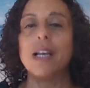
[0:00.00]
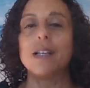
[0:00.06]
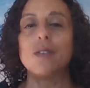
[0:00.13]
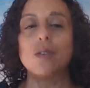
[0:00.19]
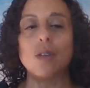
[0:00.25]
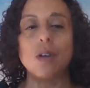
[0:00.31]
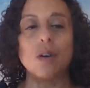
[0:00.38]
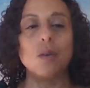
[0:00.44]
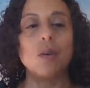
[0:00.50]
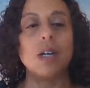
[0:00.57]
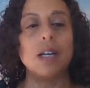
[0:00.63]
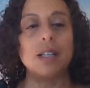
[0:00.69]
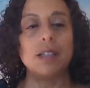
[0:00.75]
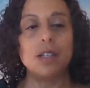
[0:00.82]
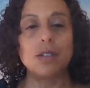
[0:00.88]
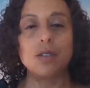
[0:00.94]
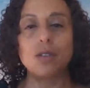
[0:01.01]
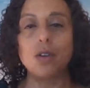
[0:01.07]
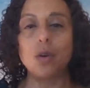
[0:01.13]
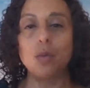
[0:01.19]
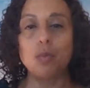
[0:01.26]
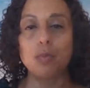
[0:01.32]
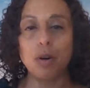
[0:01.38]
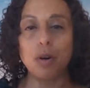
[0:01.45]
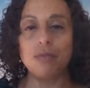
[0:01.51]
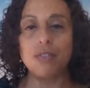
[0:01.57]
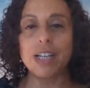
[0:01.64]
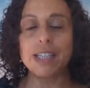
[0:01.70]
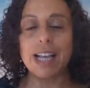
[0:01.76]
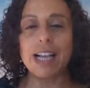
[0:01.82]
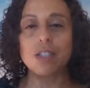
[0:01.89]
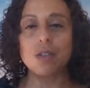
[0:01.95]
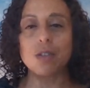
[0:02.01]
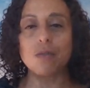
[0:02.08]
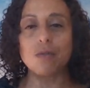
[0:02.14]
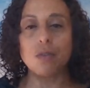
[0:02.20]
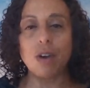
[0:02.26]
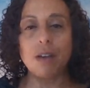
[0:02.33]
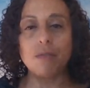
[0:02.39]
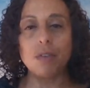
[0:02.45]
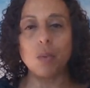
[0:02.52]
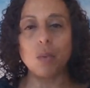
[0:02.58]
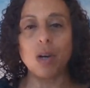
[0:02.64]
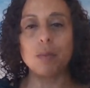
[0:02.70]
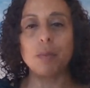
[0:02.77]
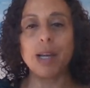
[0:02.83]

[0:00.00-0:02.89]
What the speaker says: So there's no perfect answer for everyone,